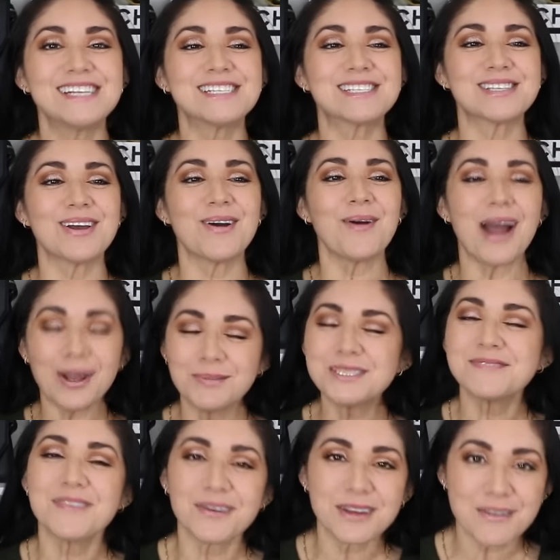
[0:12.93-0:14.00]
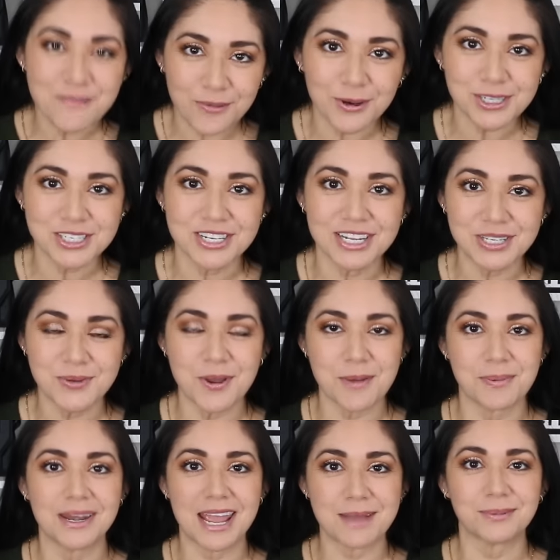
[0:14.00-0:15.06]
So I was very fortunate to have
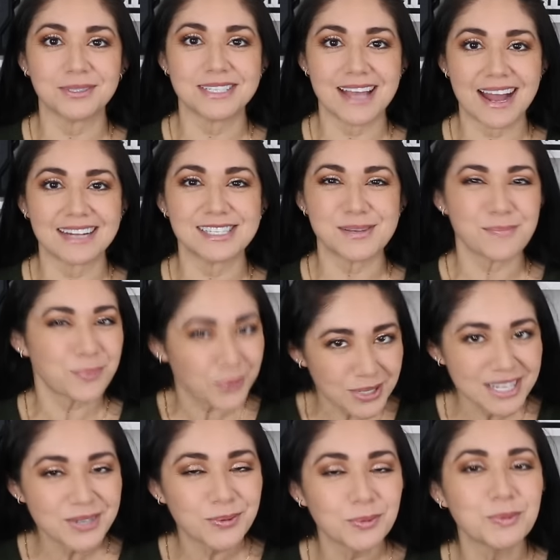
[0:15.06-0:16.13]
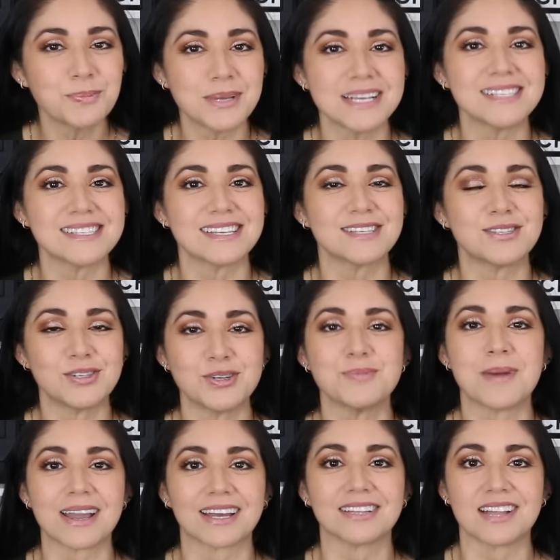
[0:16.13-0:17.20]
been able to add some pretty cool pieces to
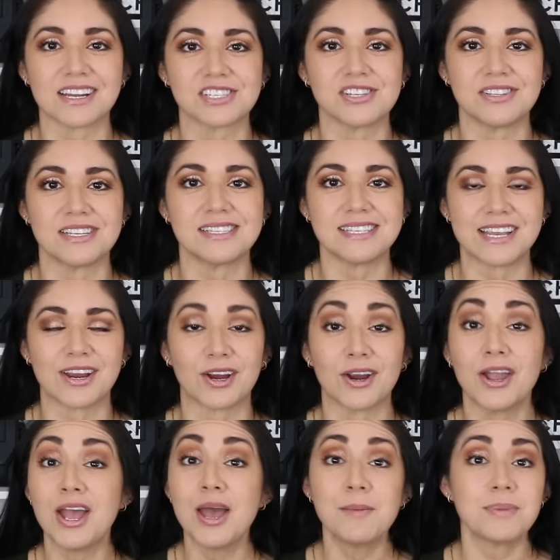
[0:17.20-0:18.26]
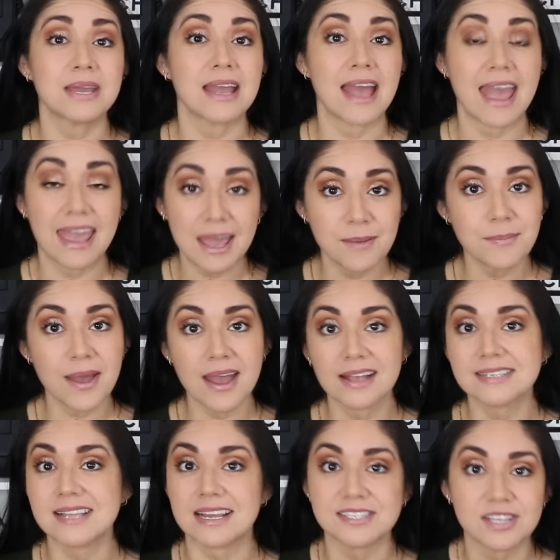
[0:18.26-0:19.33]
my collection this year, be it
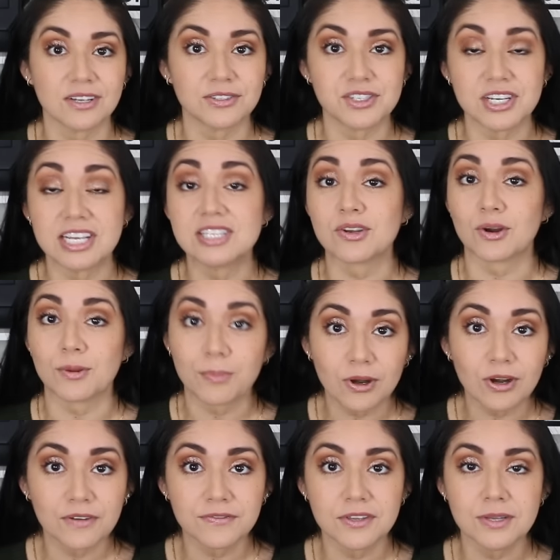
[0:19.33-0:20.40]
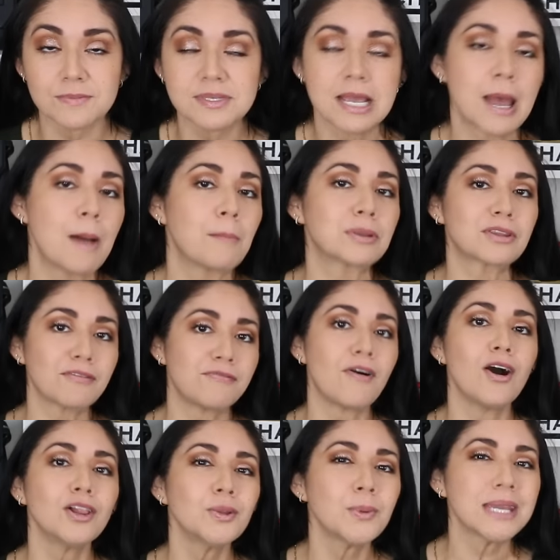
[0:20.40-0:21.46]
handbags, SLGs, or perfumes. But the
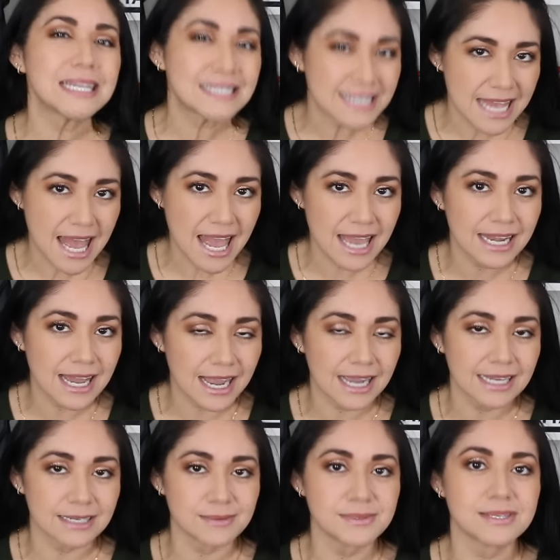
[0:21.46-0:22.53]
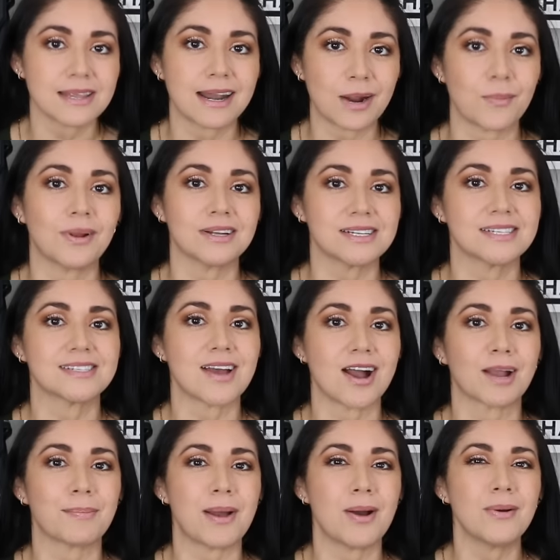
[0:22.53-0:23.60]
following 10 items that I wanted to
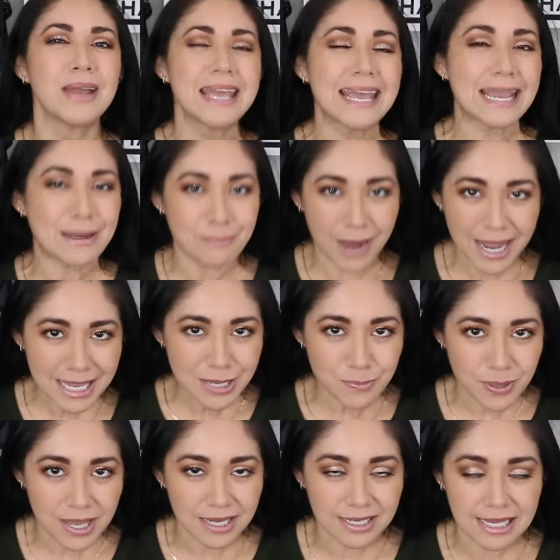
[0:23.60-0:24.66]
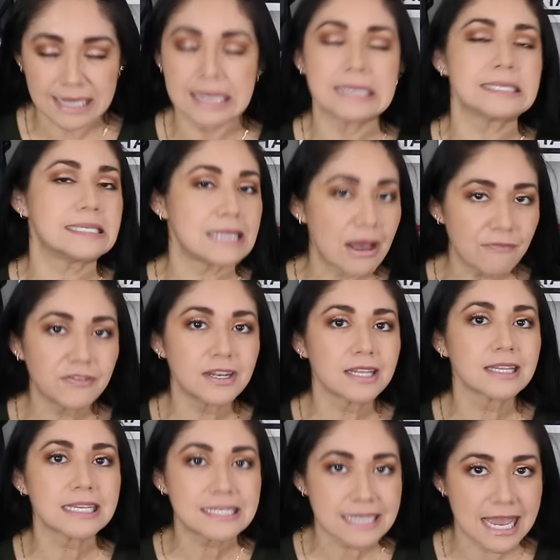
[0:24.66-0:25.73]
talk about, in my opinion,
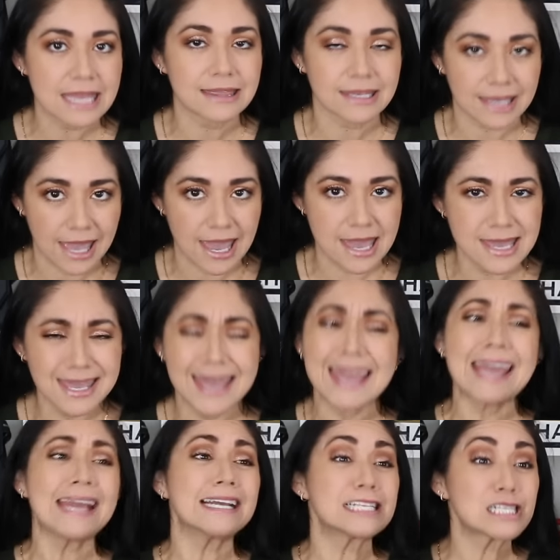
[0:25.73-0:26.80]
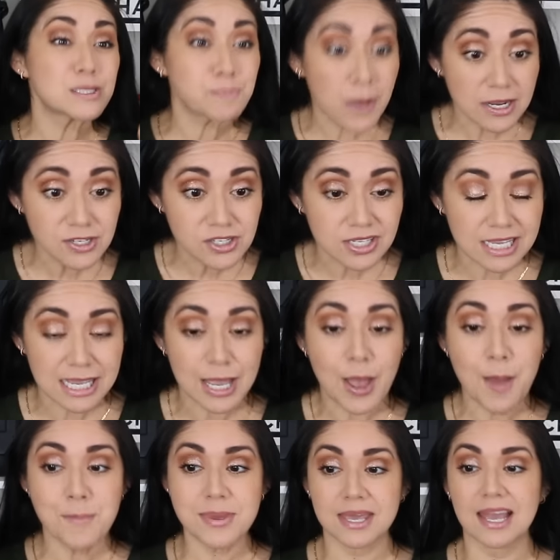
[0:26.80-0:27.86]
definitely take the cake, especially
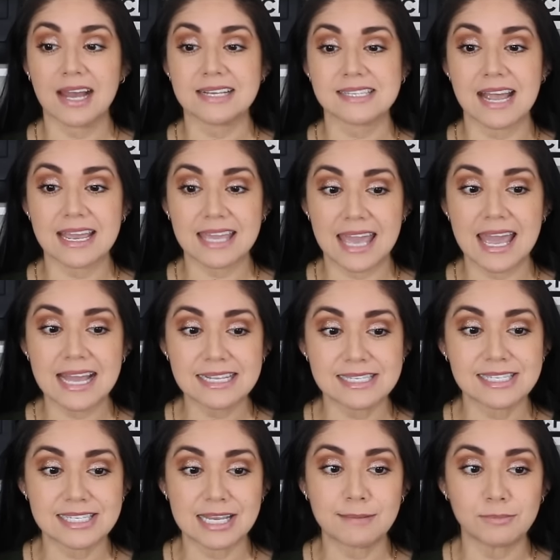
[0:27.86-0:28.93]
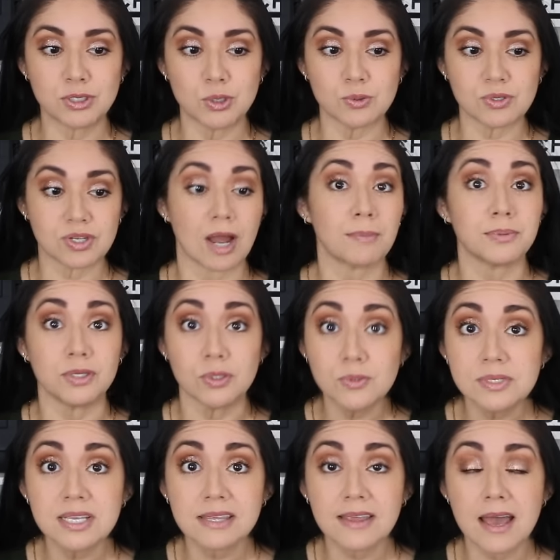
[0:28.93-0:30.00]
because I can't seem to stop
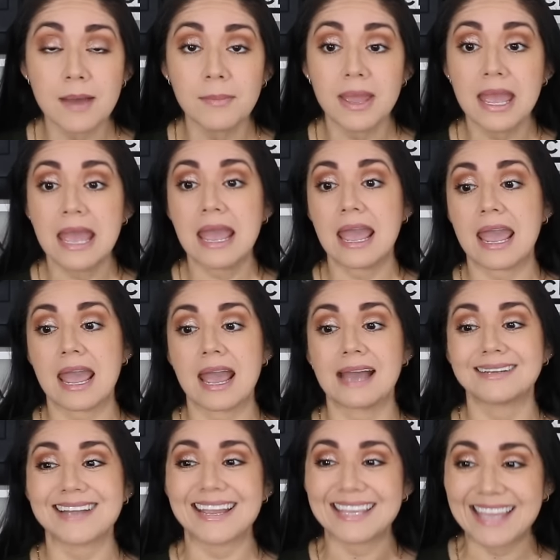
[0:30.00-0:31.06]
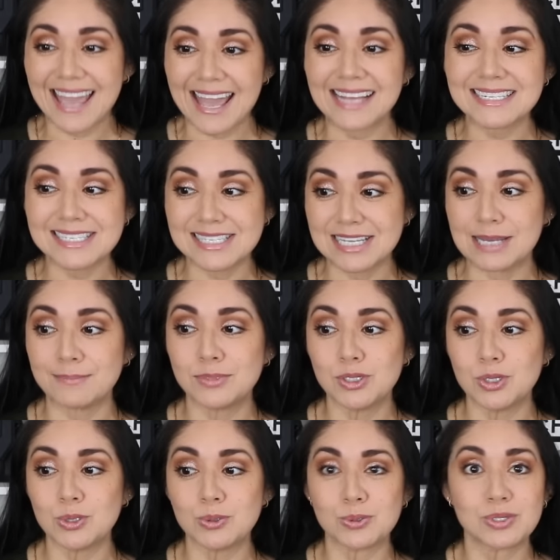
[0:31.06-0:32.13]
using them them and I can't seem
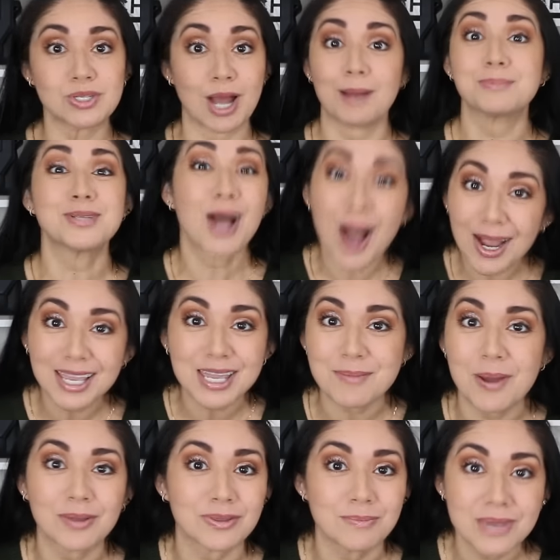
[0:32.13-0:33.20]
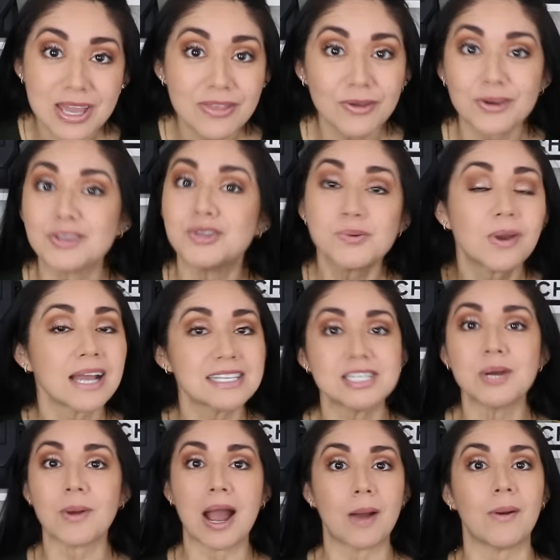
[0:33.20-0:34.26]
to stop talking about them either. You guys
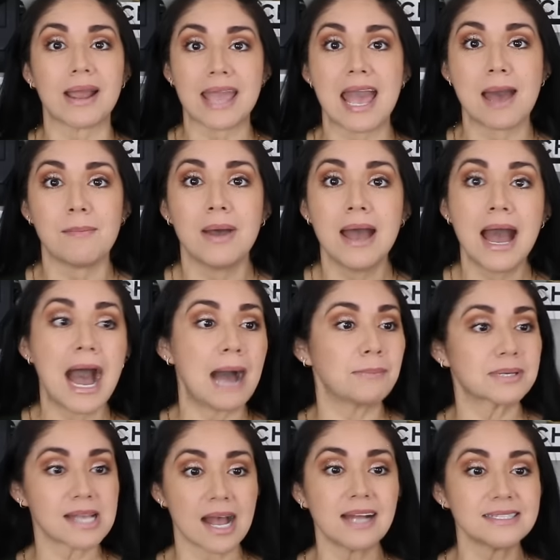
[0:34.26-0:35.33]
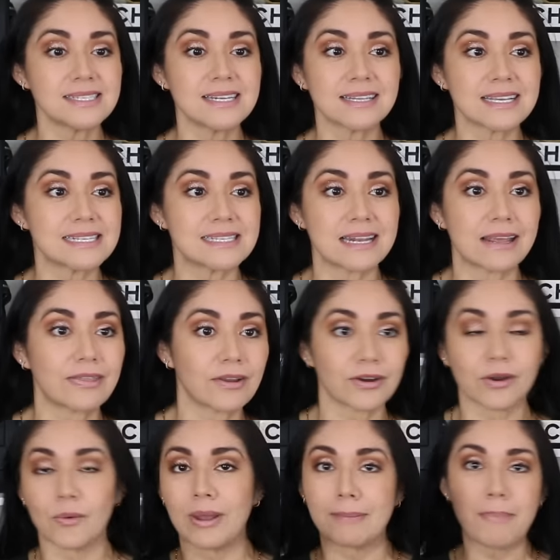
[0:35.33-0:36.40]
know how I am. I'm constantly sitting there
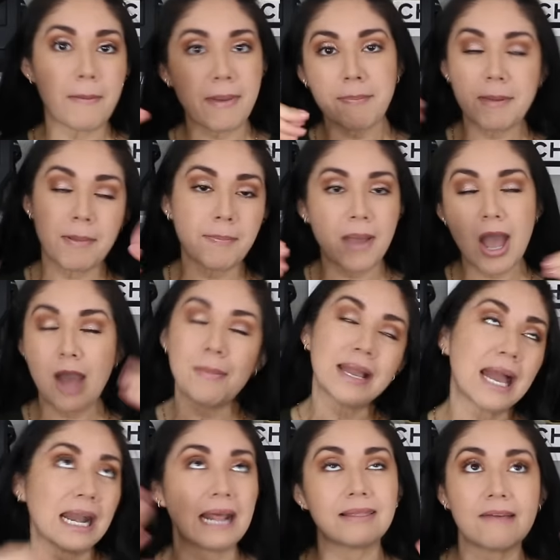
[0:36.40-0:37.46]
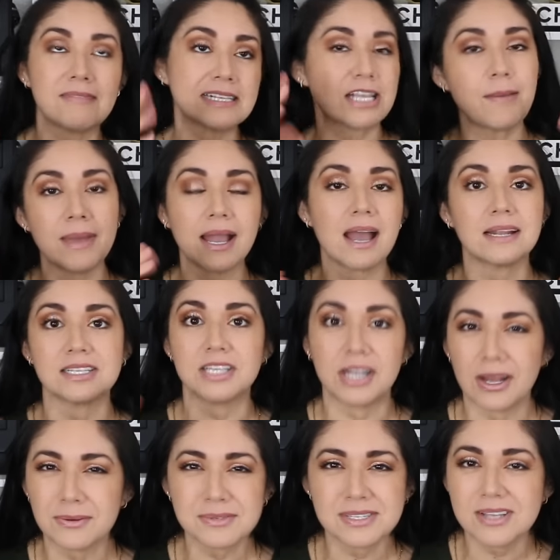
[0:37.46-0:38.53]
going, bah, bah, bah, oh my God, I love this. Oh my God, you
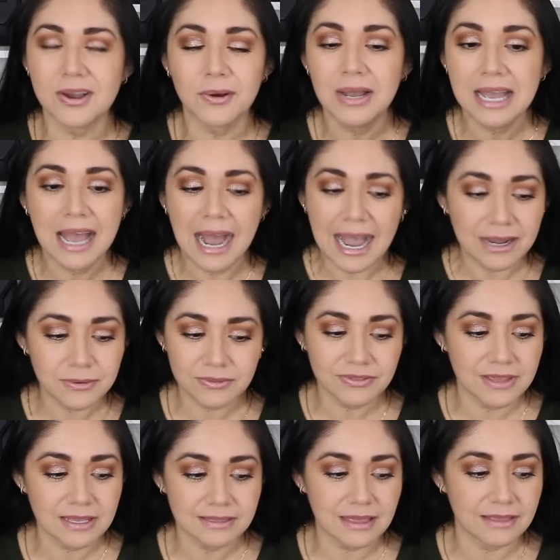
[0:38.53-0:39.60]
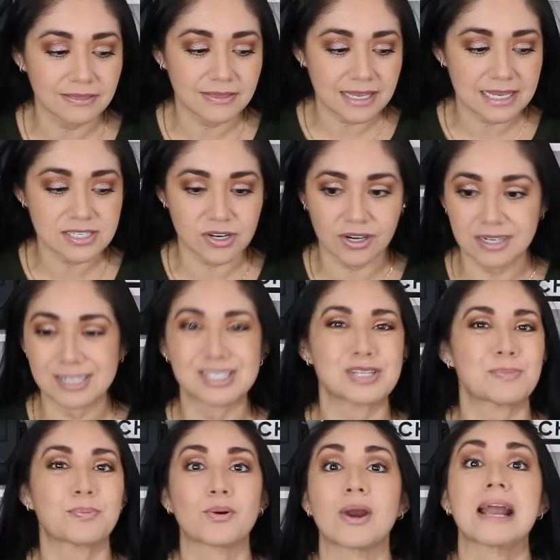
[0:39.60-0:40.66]
know? So I don't think that these are gonna
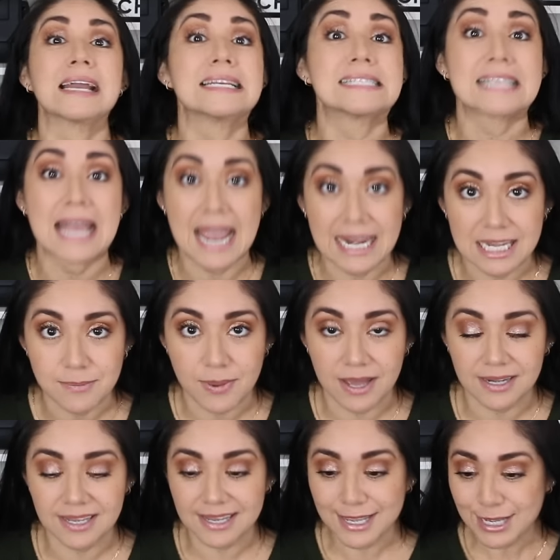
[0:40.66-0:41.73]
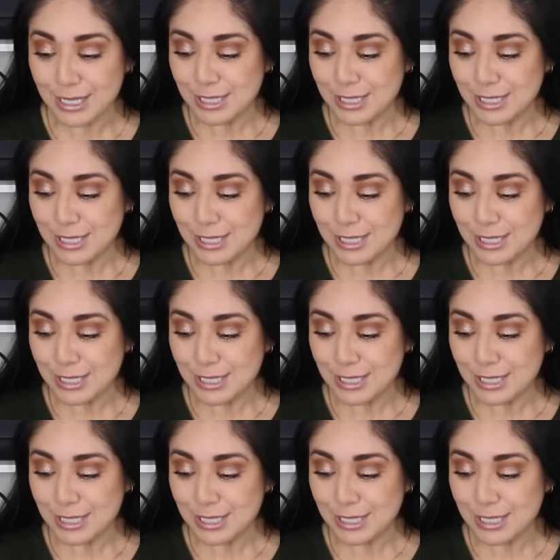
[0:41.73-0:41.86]
surprise anybody.